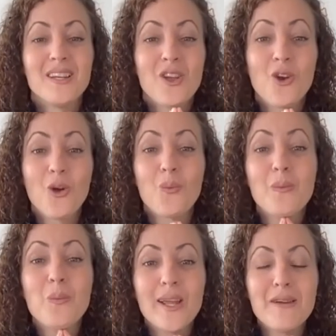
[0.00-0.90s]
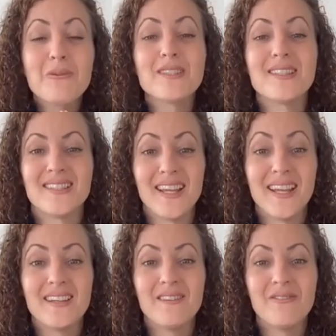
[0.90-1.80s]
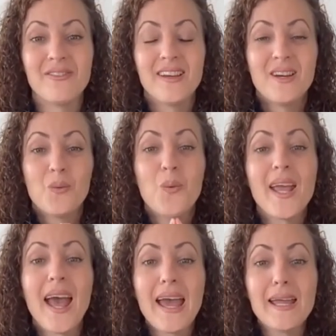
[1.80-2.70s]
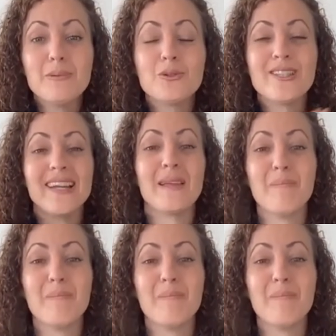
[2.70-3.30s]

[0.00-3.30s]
You know, when we receive, we're able to